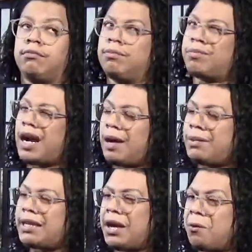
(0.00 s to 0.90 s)
probably
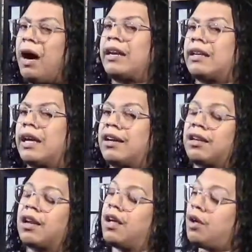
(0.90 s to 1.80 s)
not wide legged,
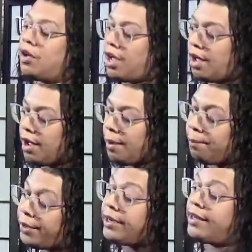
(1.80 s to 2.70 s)

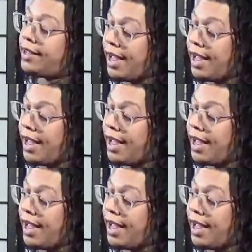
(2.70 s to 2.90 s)
but